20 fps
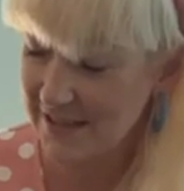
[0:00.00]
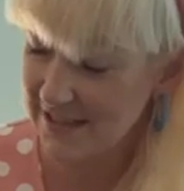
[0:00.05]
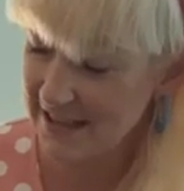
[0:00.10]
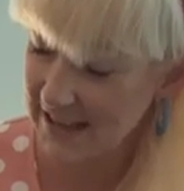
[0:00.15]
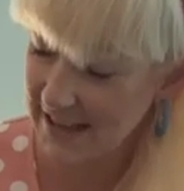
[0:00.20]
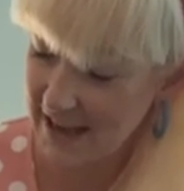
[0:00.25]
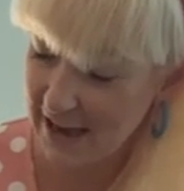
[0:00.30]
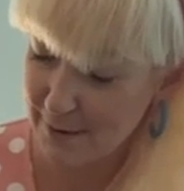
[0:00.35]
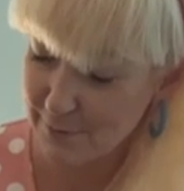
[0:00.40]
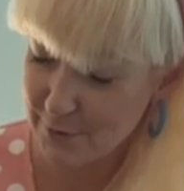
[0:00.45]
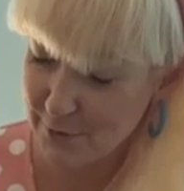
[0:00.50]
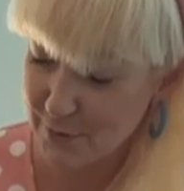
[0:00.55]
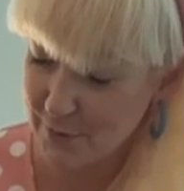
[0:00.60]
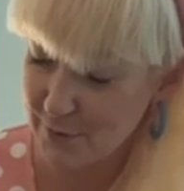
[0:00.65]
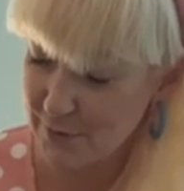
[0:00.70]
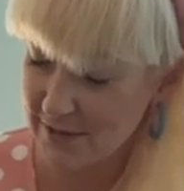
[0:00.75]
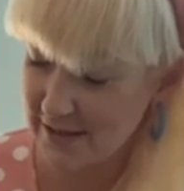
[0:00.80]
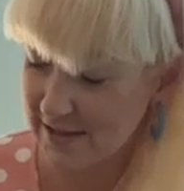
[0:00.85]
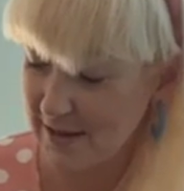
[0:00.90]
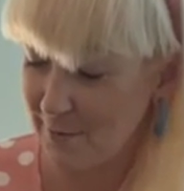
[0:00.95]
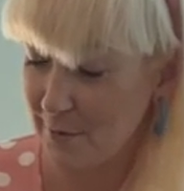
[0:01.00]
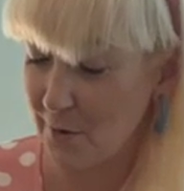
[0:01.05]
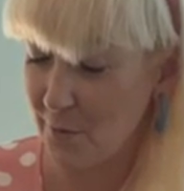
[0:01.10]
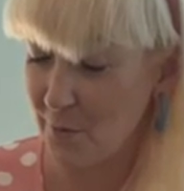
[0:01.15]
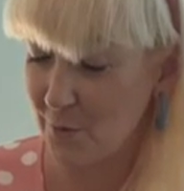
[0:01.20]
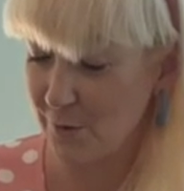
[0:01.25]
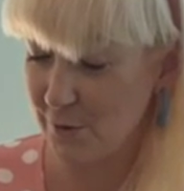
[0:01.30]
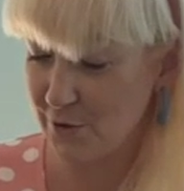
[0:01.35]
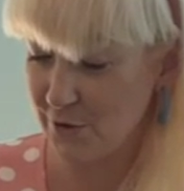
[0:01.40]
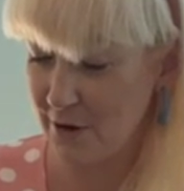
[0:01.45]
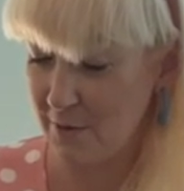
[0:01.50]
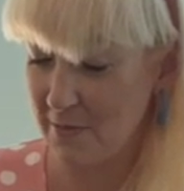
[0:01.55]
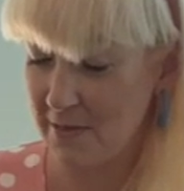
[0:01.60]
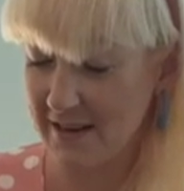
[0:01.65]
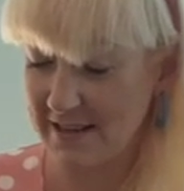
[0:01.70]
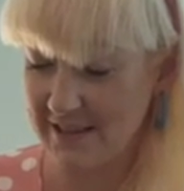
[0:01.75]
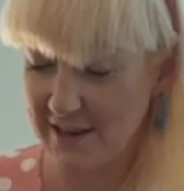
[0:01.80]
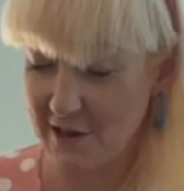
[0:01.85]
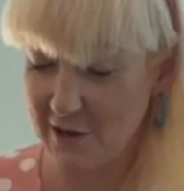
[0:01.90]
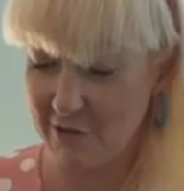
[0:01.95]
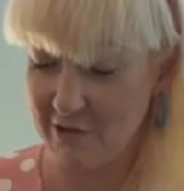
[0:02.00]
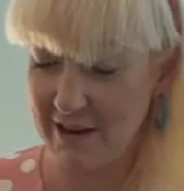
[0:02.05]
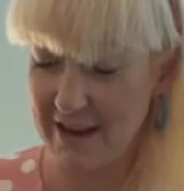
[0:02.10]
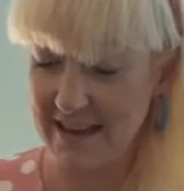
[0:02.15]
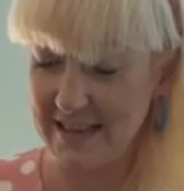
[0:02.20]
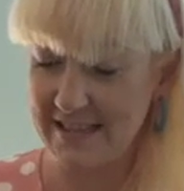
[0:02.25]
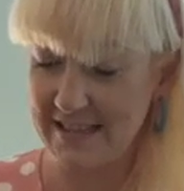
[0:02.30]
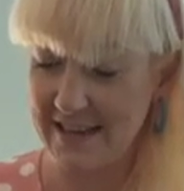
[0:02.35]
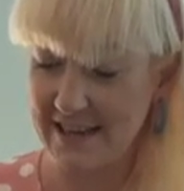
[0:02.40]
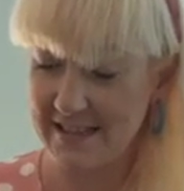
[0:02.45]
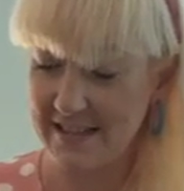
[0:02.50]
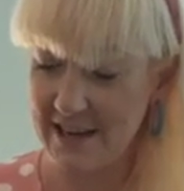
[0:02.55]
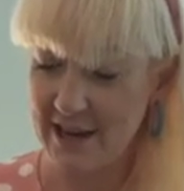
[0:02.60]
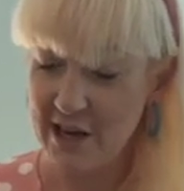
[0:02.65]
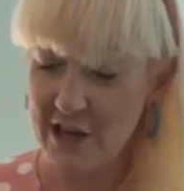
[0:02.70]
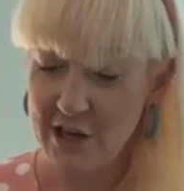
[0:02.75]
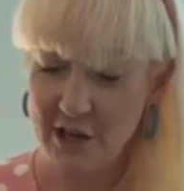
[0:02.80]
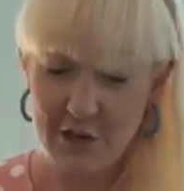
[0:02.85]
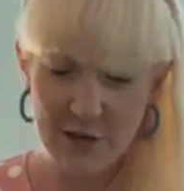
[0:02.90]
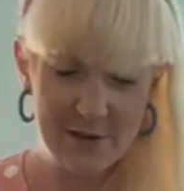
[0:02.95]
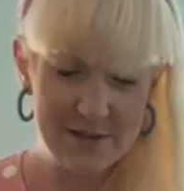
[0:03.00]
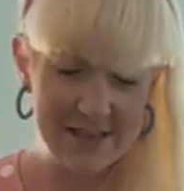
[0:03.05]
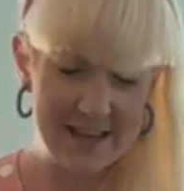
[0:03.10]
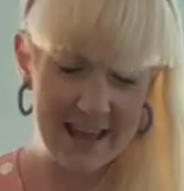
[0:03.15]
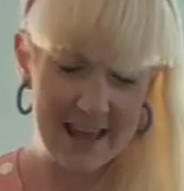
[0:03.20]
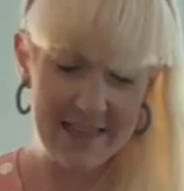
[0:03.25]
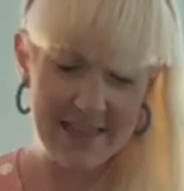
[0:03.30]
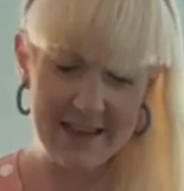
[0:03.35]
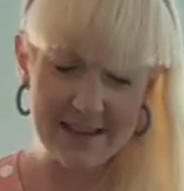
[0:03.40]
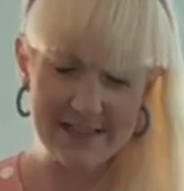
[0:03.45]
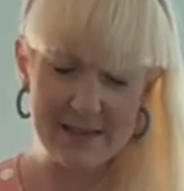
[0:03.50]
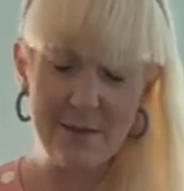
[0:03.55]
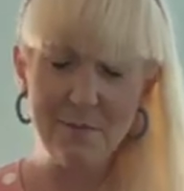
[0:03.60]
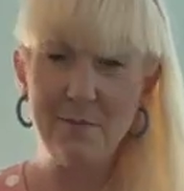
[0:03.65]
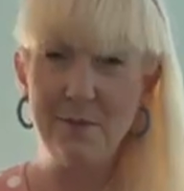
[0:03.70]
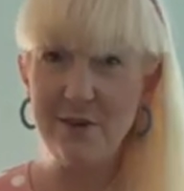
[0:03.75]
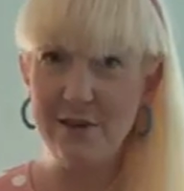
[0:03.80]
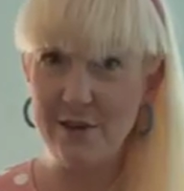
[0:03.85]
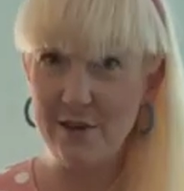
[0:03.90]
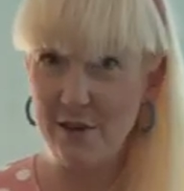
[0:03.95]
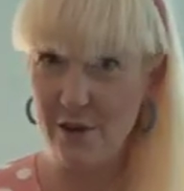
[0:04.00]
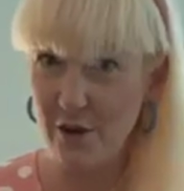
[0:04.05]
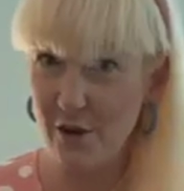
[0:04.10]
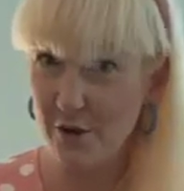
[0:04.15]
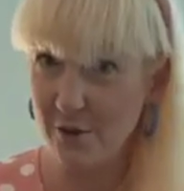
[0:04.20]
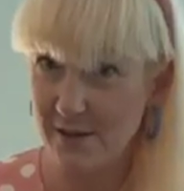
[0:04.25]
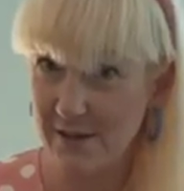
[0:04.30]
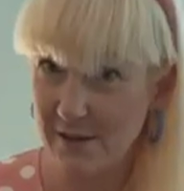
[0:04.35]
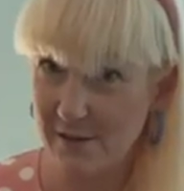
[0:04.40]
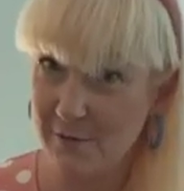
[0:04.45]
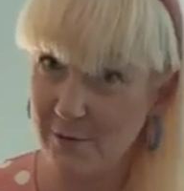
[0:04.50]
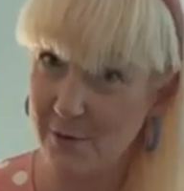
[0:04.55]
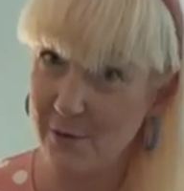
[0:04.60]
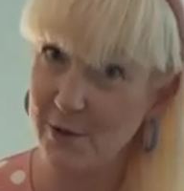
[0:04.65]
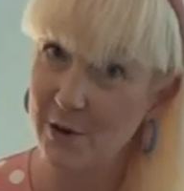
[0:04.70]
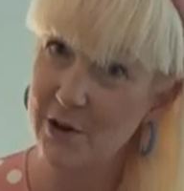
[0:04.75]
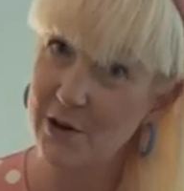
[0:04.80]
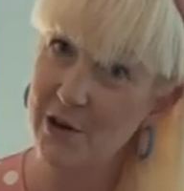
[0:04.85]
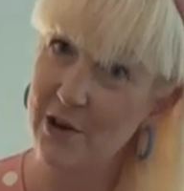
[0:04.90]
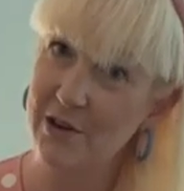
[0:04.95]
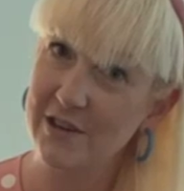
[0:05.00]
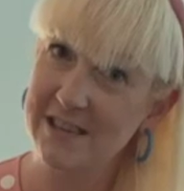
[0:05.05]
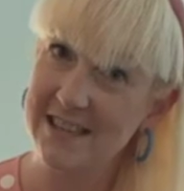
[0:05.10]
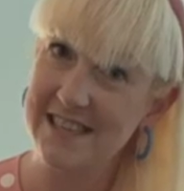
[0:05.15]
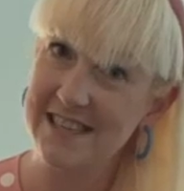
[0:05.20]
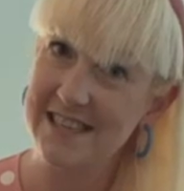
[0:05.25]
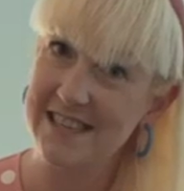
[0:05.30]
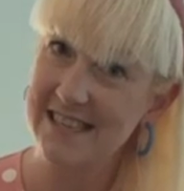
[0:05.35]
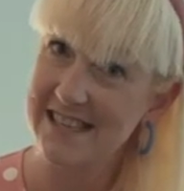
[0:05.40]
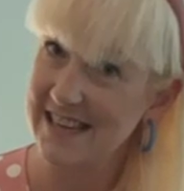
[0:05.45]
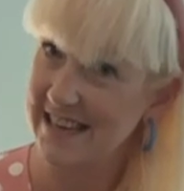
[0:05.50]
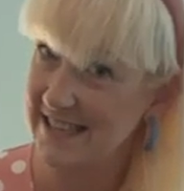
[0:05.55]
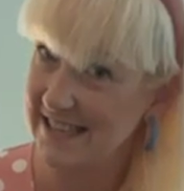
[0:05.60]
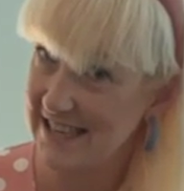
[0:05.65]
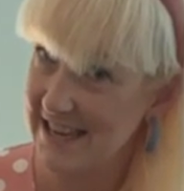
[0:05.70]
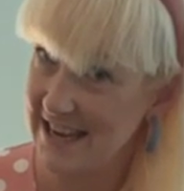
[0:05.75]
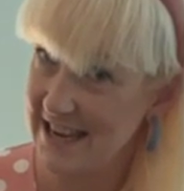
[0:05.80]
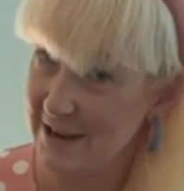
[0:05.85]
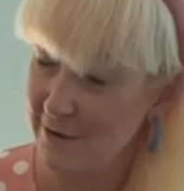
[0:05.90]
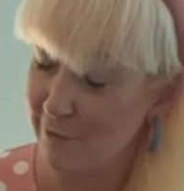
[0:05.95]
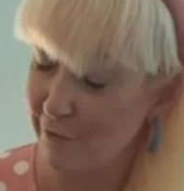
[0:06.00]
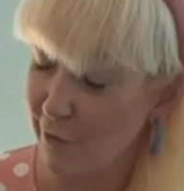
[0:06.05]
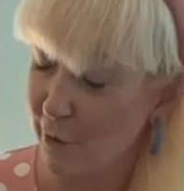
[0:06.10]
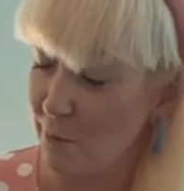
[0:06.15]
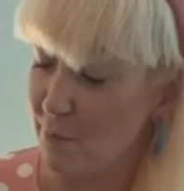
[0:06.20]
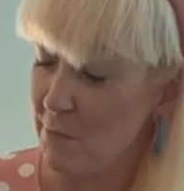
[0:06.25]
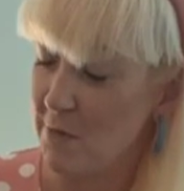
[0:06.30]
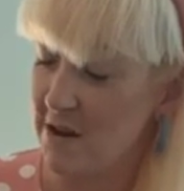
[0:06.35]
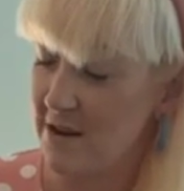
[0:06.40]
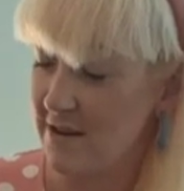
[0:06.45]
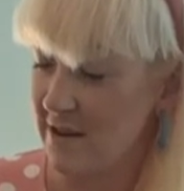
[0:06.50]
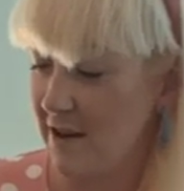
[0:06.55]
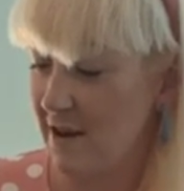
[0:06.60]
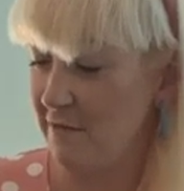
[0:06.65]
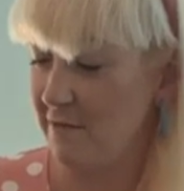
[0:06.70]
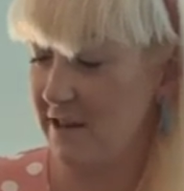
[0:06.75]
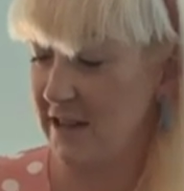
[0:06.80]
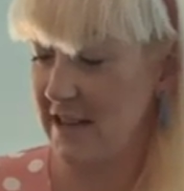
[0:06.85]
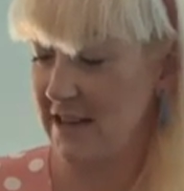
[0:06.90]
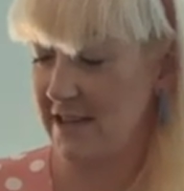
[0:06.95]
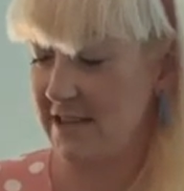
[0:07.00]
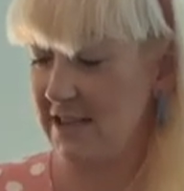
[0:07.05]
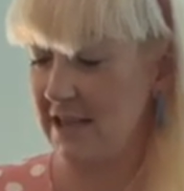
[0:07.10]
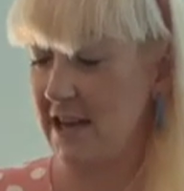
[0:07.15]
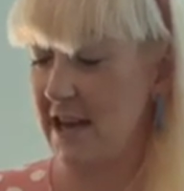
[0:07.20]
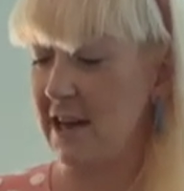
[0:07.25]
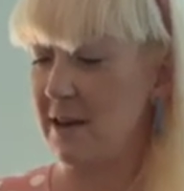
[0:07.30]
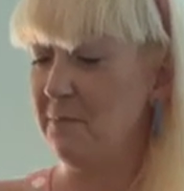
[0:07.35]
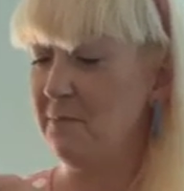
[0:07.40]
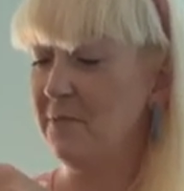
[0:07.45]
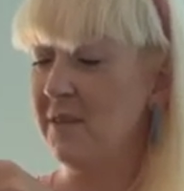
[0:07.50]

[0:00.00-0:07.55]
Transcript: the capsule summer wardrobe that I created using this beautiful cotton sateen from Minerva this year.